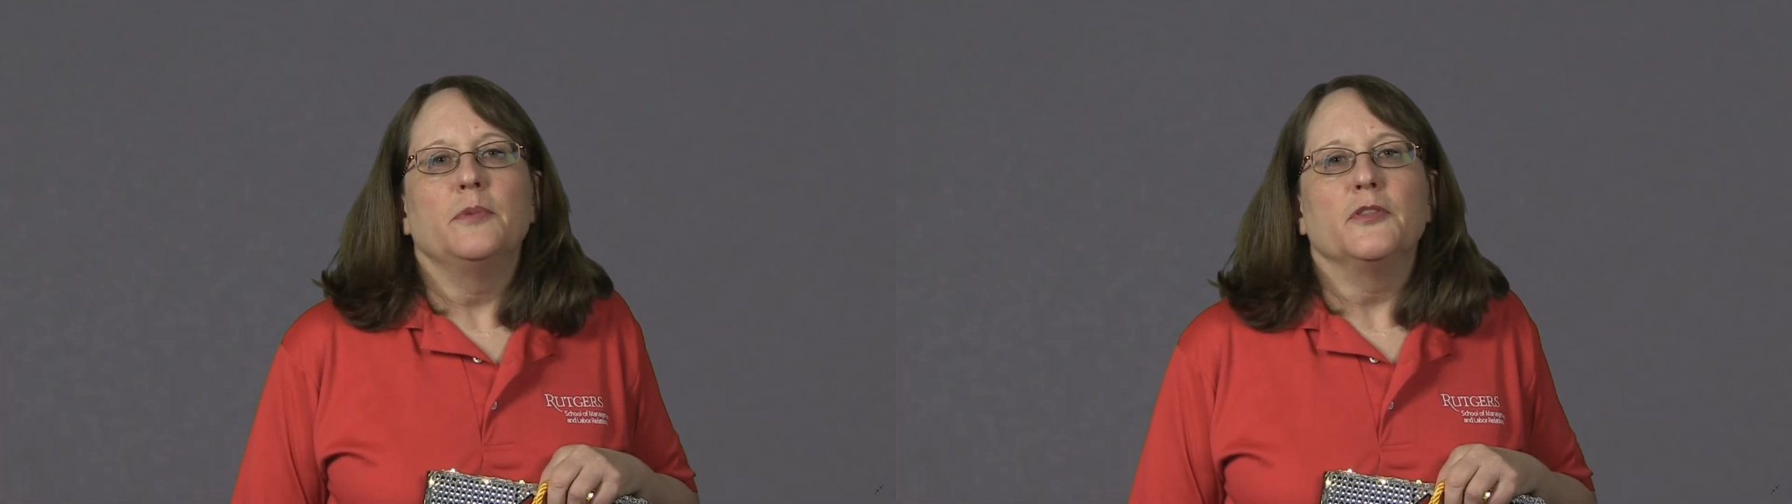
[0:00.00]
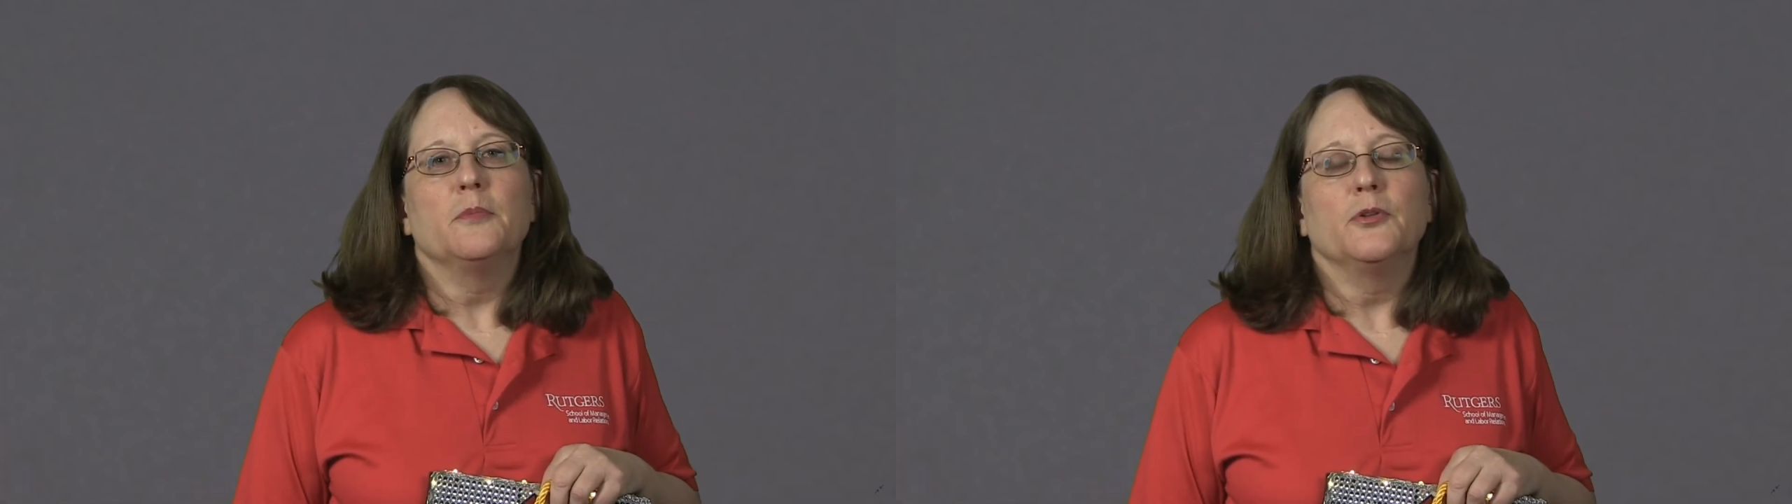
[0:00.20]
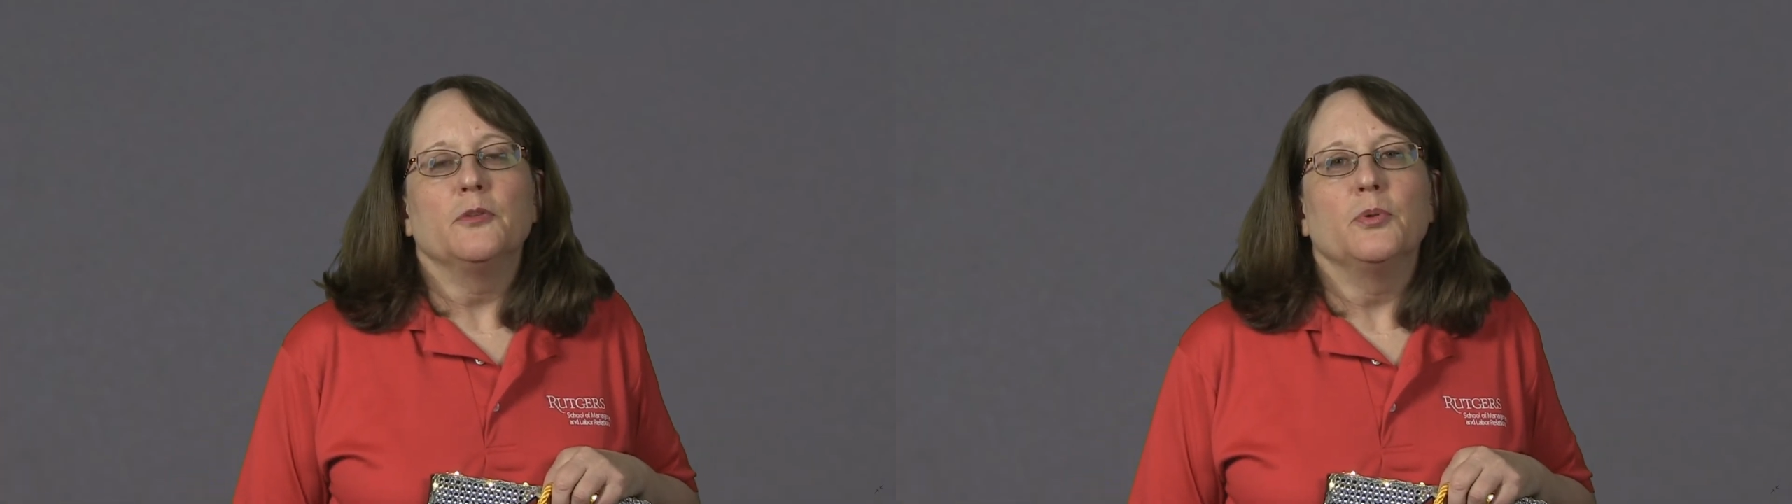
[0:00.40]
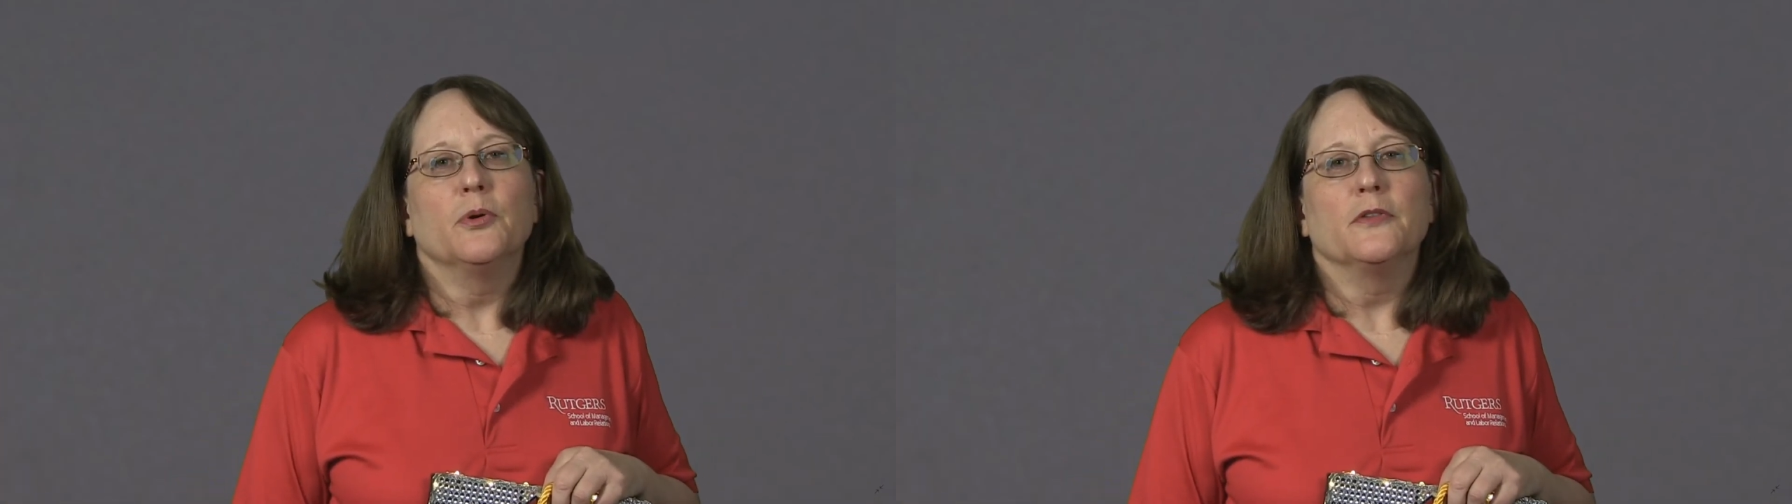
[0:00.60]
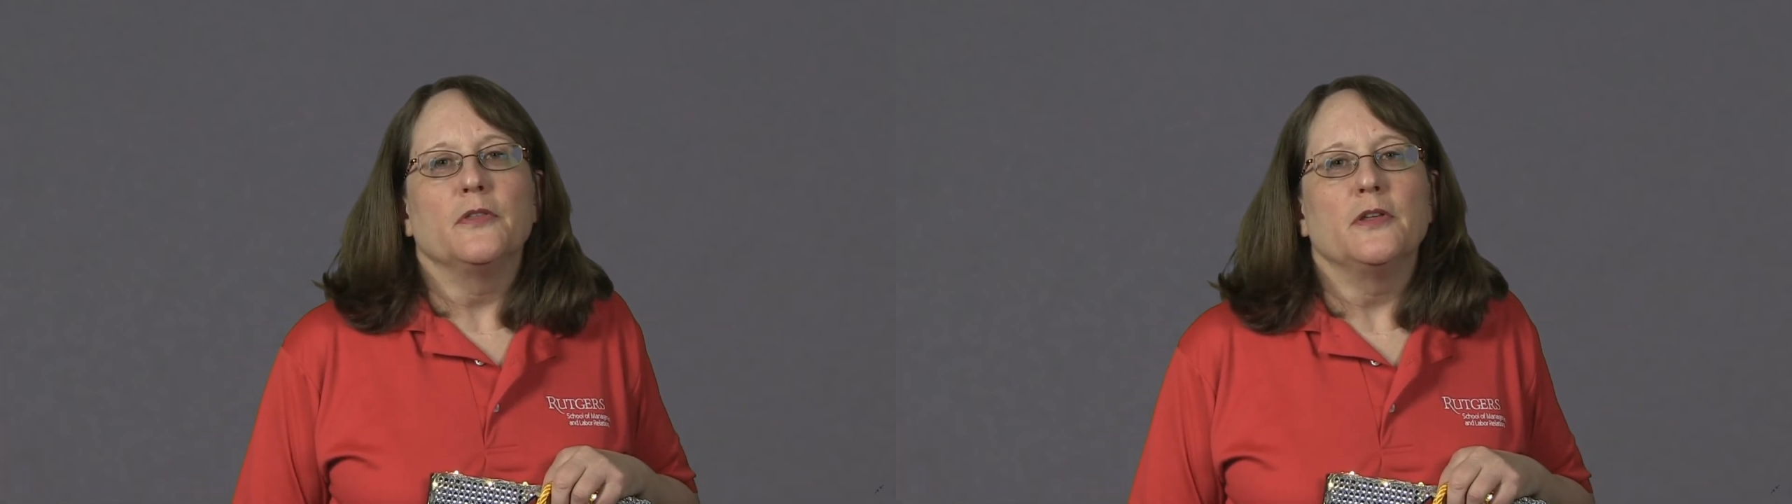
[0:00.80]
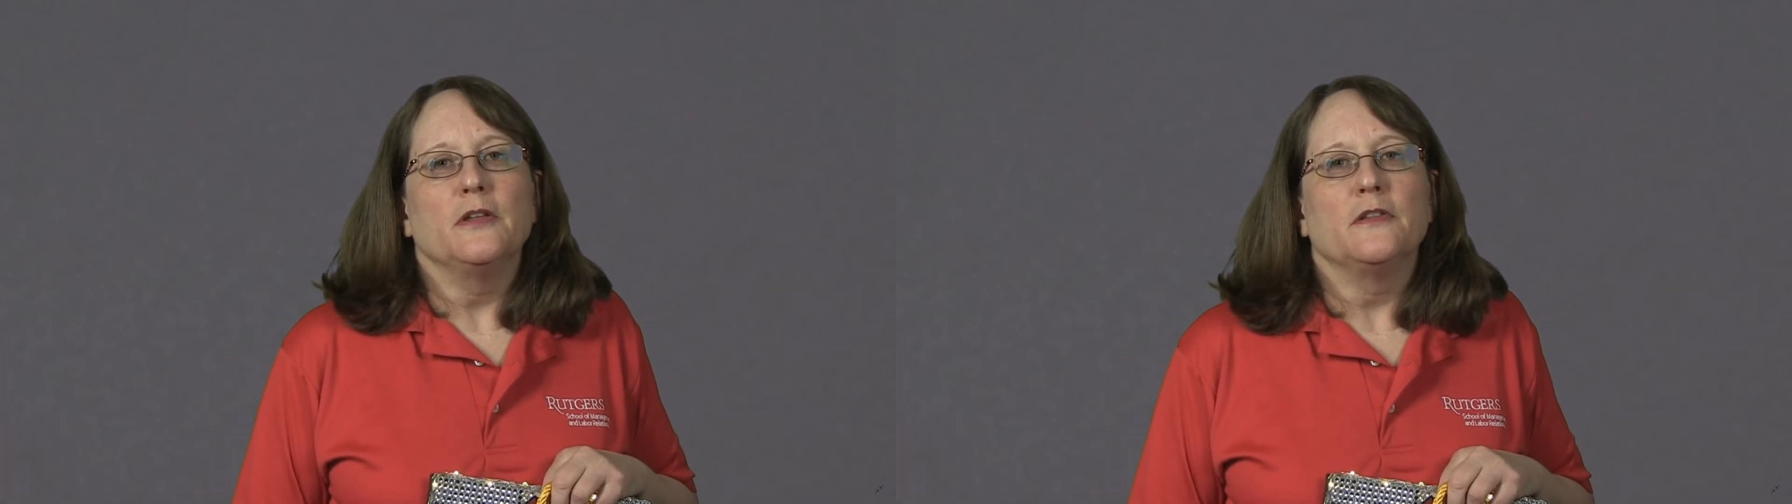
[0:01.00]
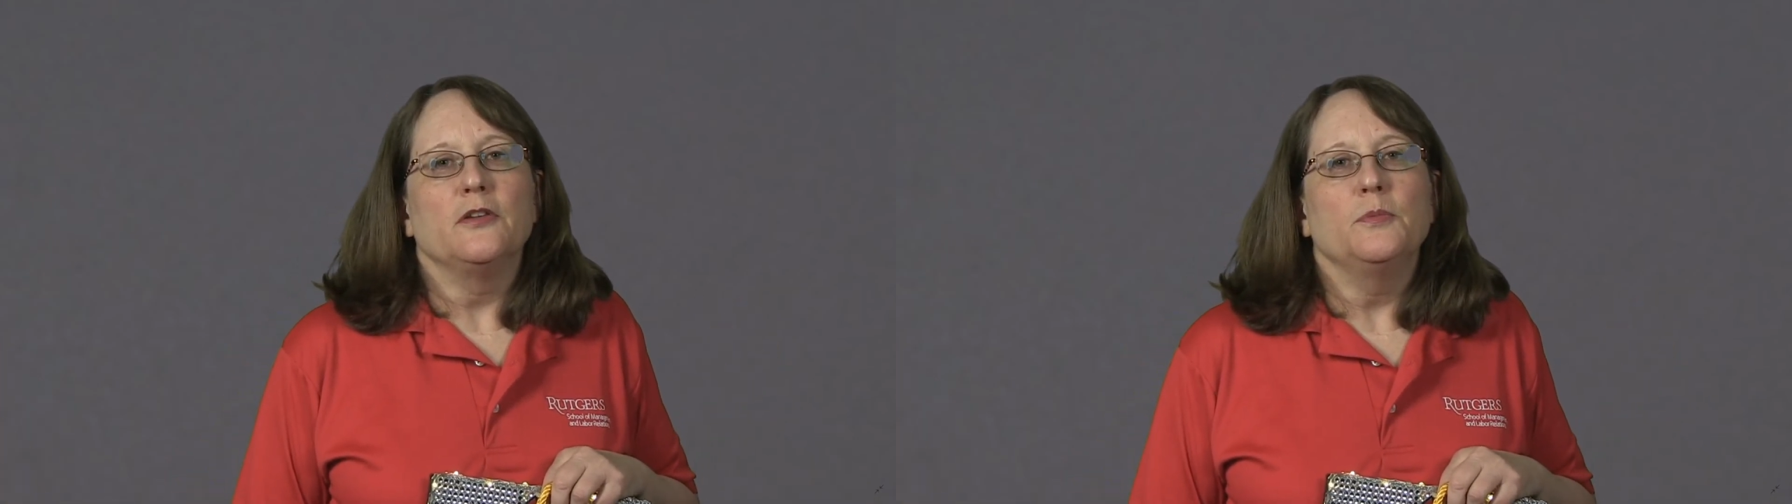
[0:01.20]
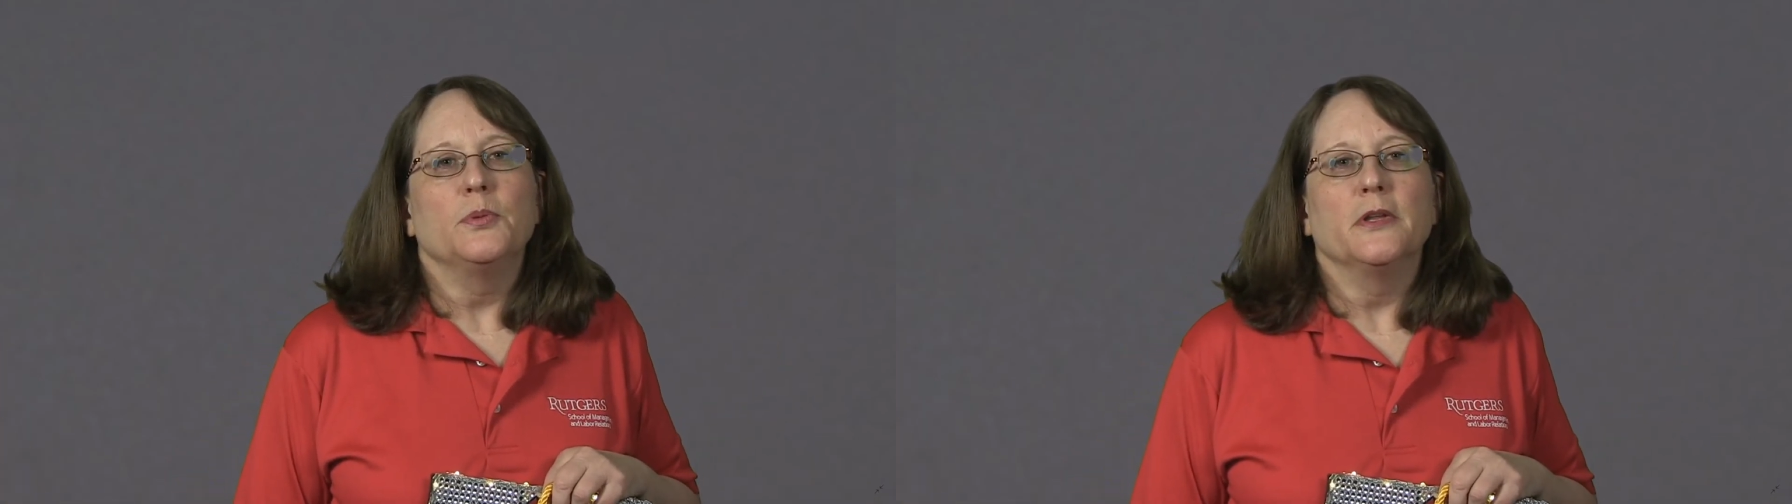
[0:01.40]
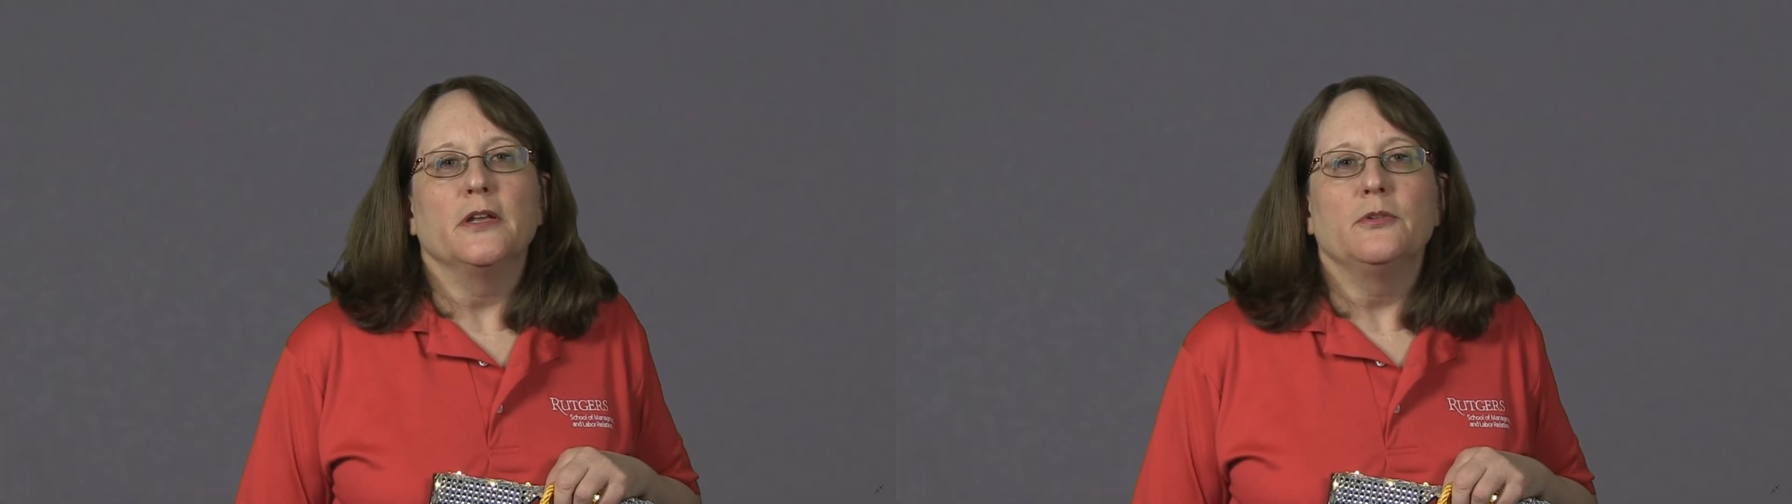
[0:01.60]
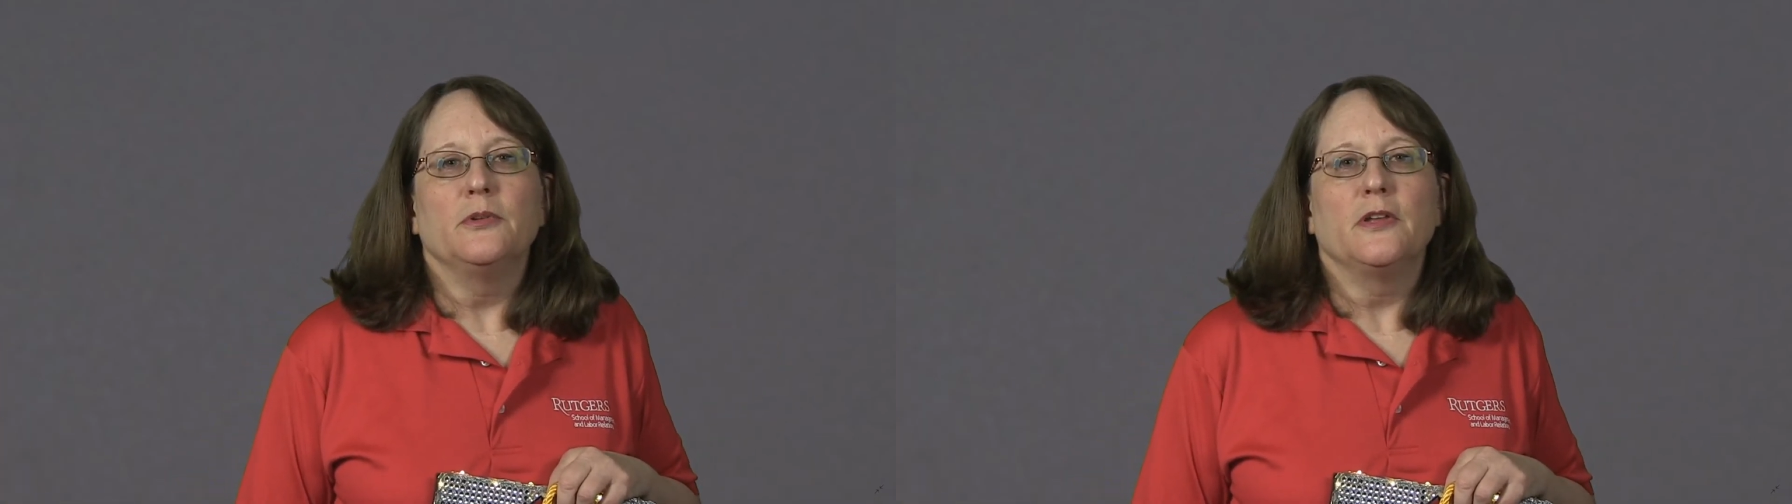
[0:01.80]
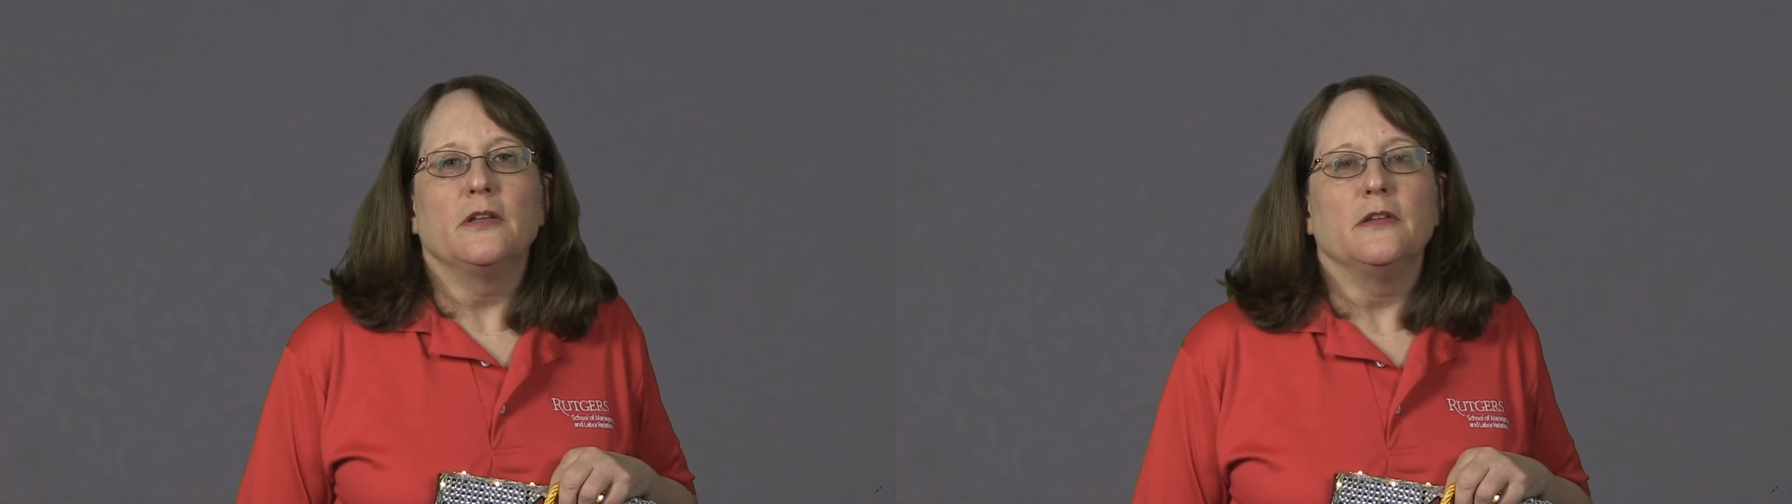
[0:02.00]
but the most important thing is that you plan to attend